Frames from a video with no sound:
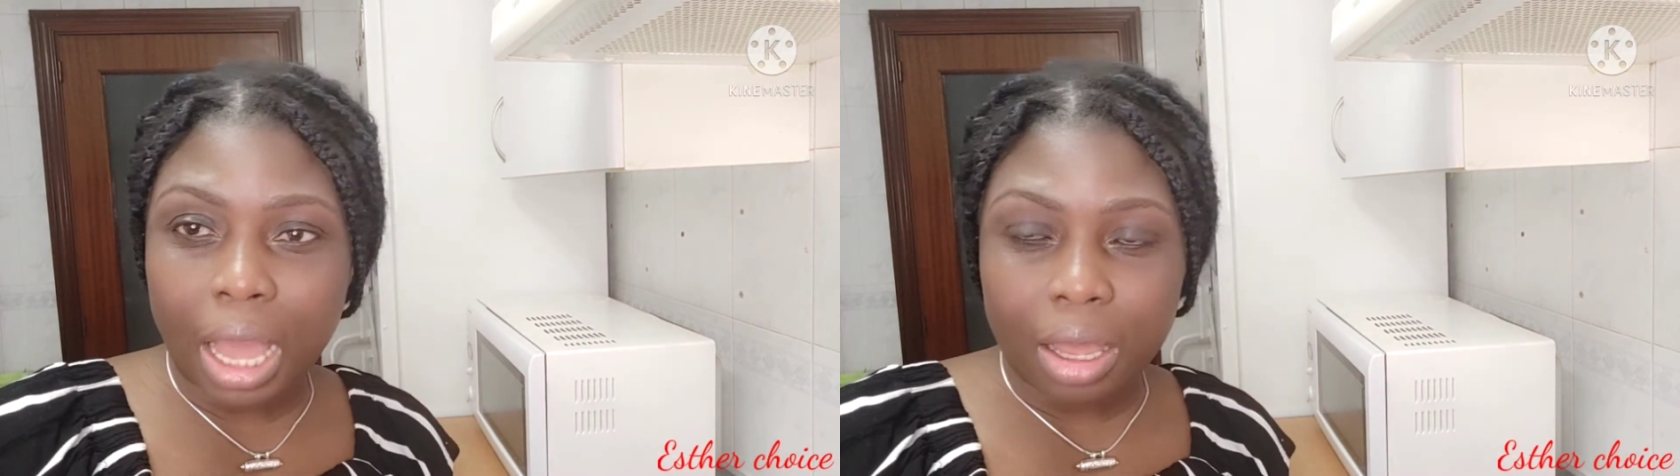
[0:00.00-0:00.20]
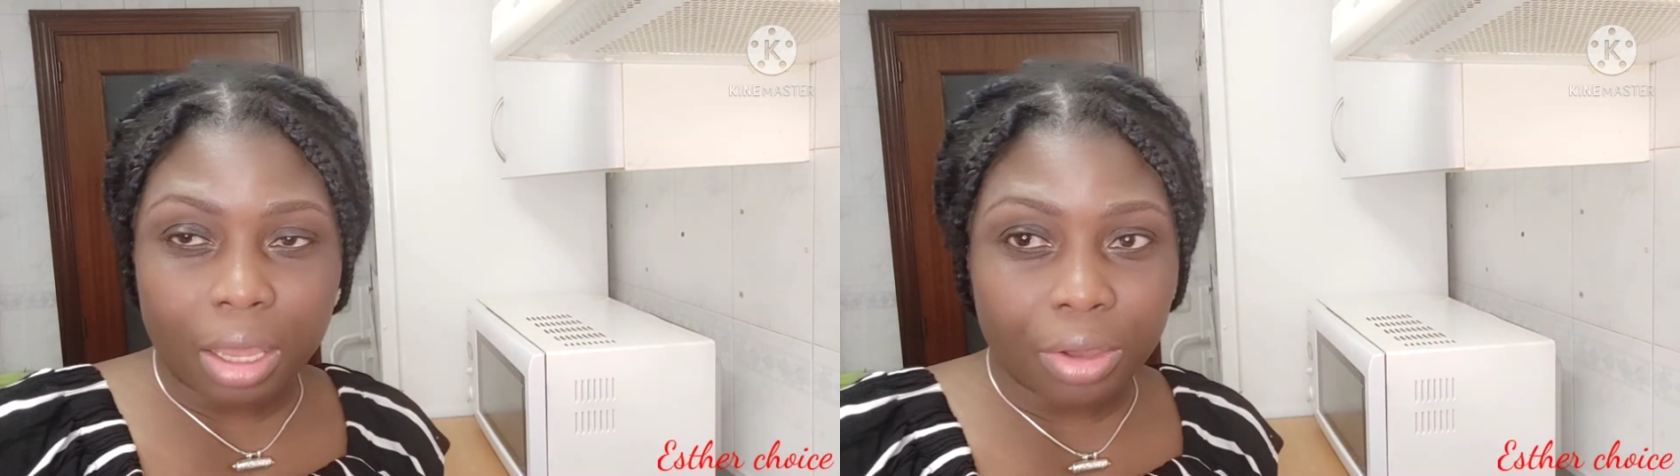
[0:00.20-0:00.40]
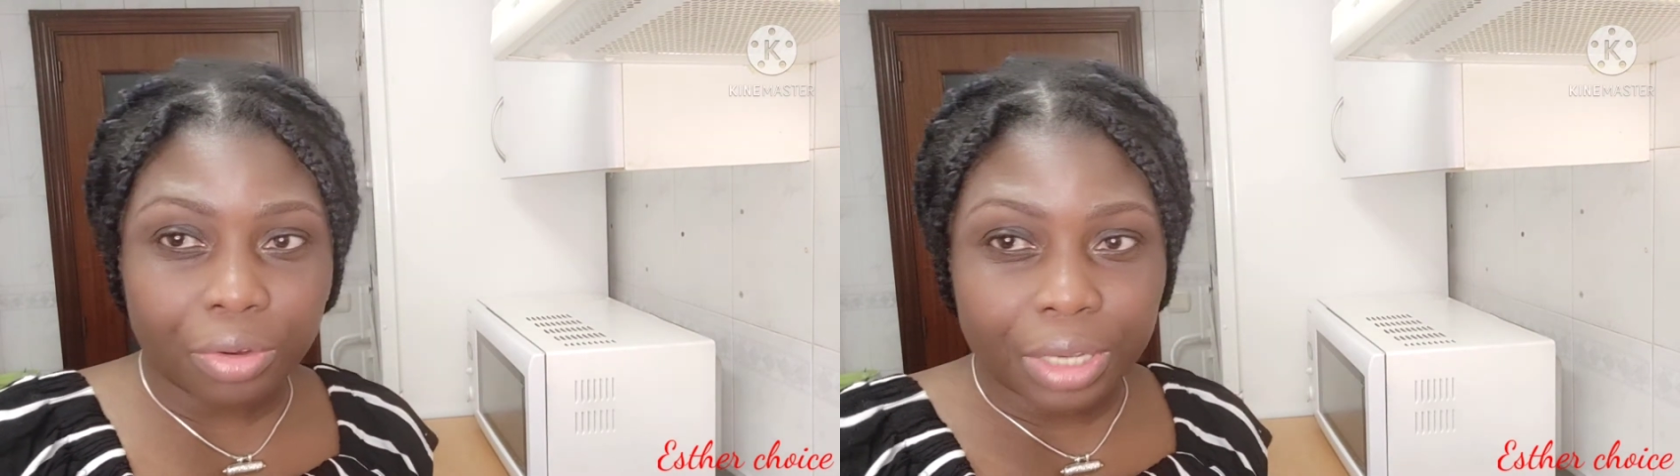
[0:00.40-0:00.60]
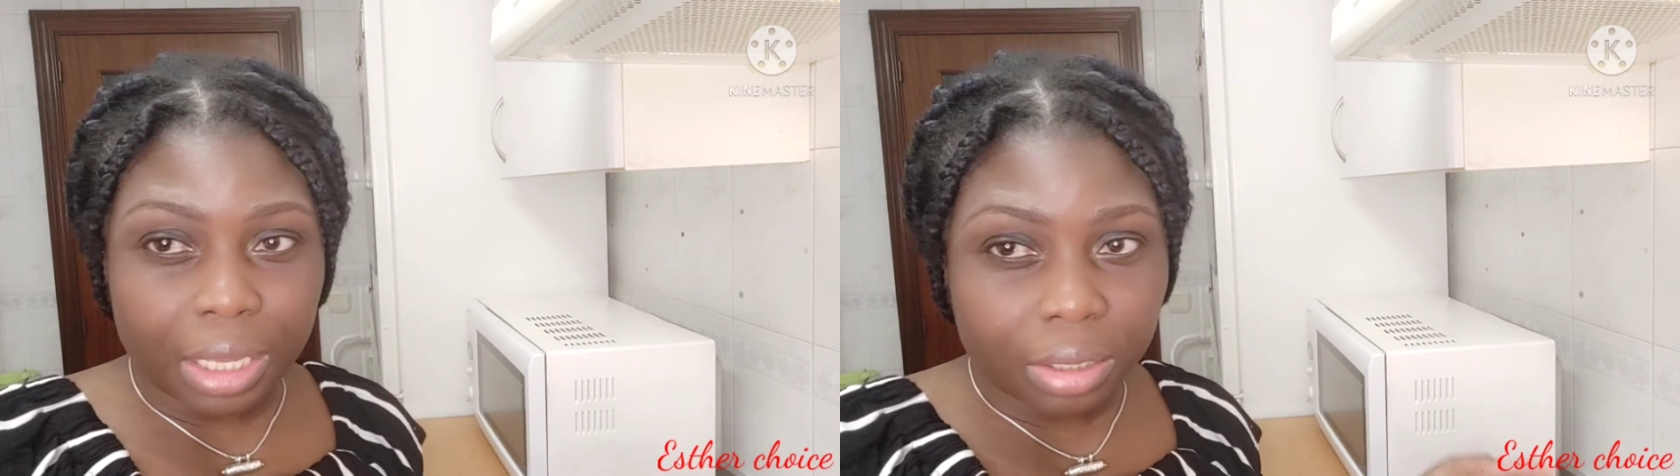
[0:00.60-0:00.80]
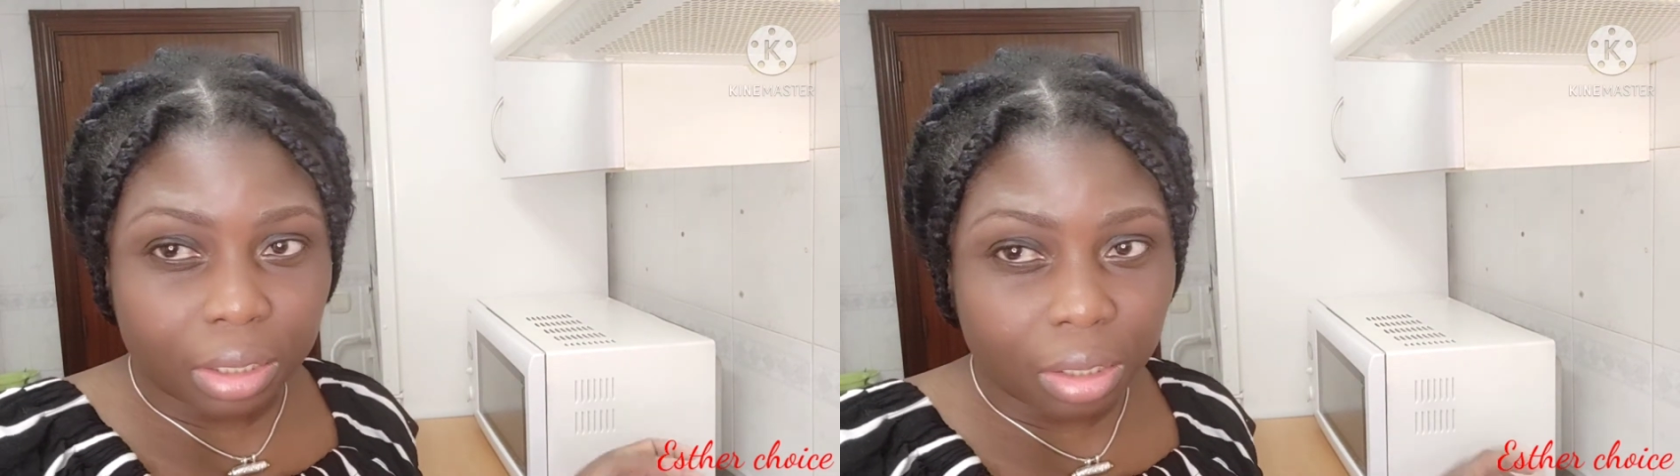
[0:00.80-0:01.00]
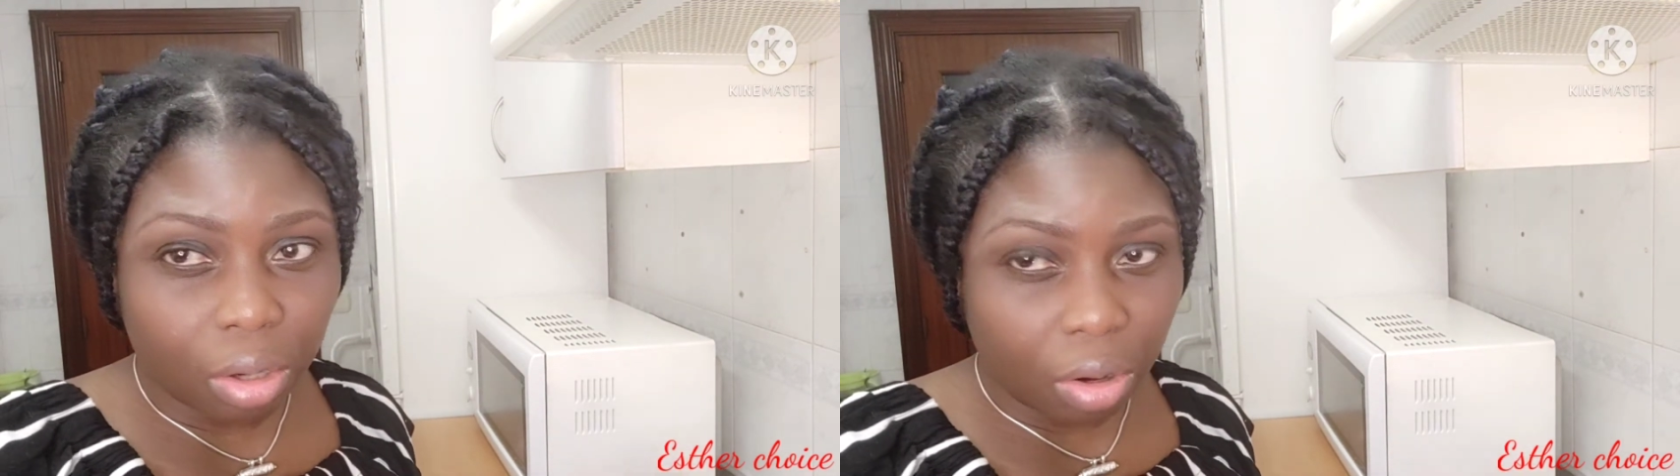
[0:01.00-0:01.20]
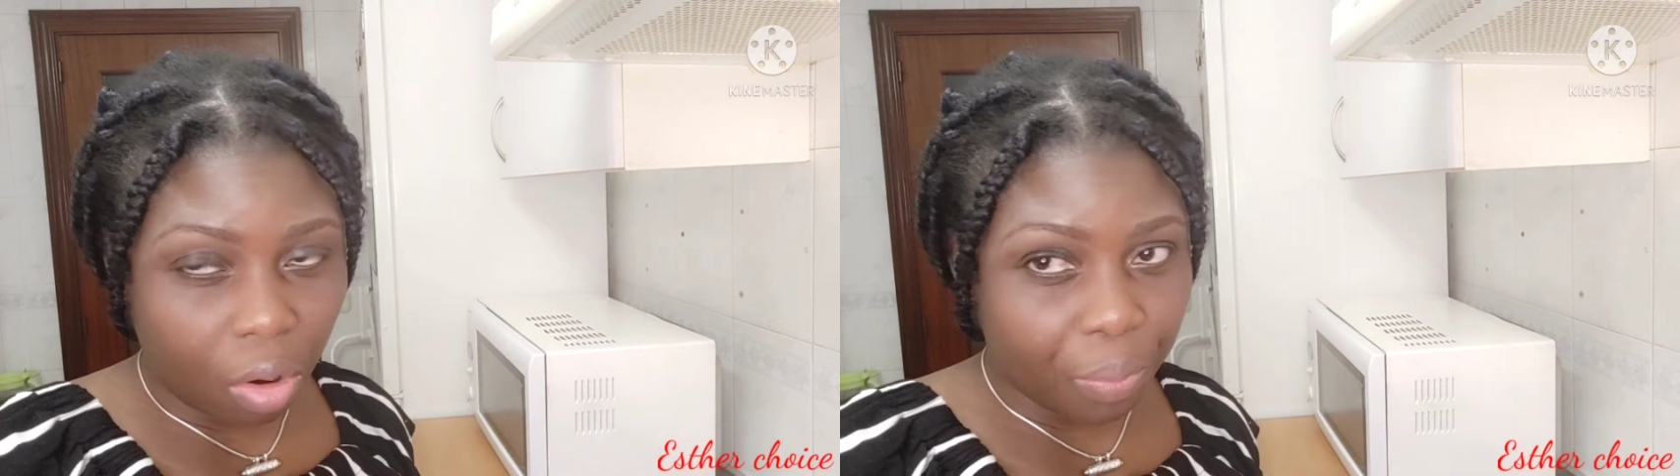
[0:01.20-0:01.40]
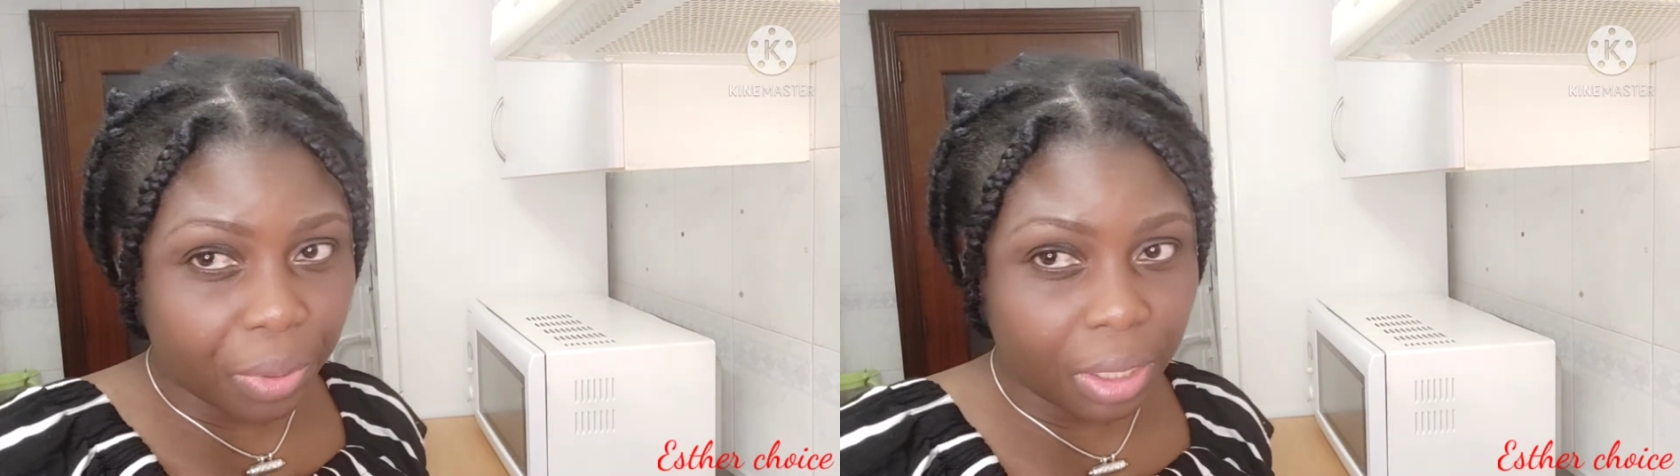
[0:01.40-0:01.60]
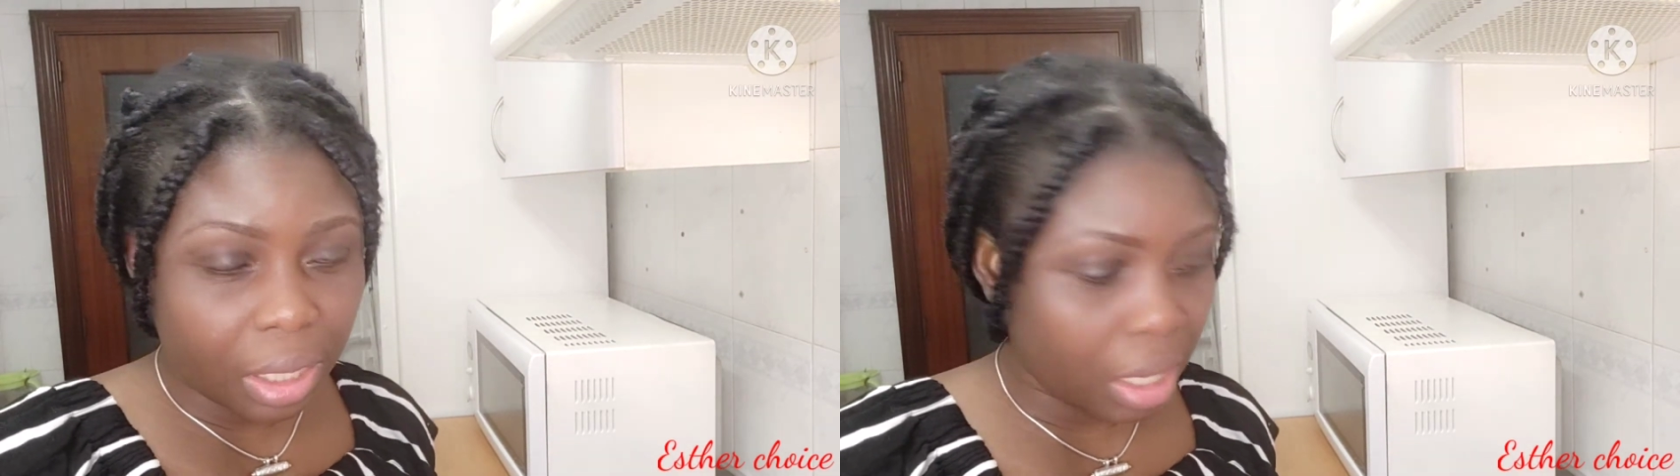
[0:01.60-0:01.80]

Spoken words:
You just open